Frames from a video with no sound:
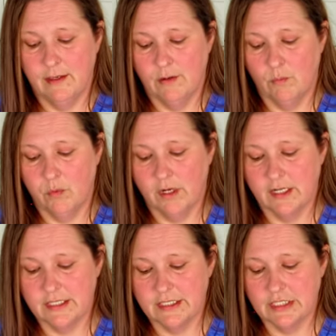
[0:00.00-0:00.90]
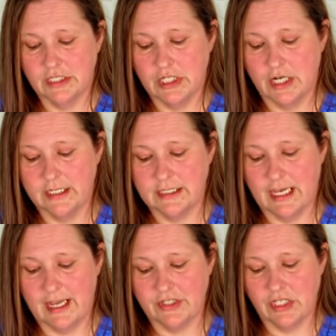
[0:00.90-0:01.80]
We're going to start
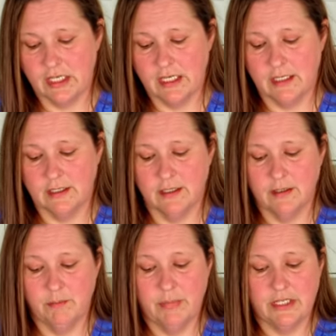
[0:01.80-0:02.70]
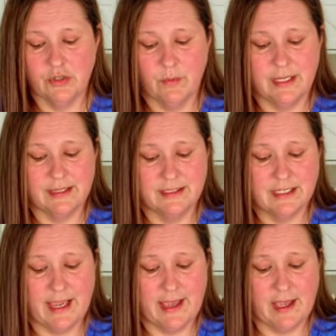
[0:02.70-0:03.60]
attaching it between the
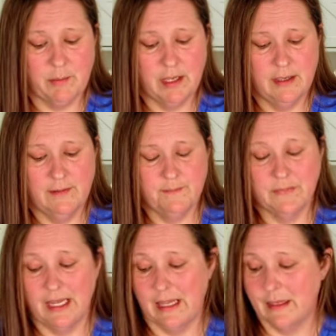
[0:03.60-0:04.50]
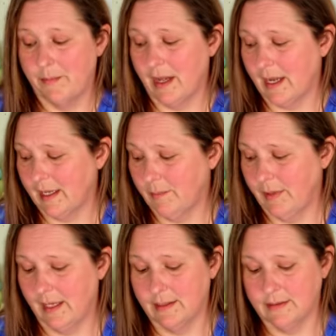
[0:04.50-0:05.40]
tab and the pocket
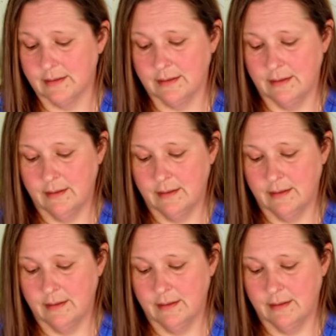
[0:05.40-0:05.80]
piece.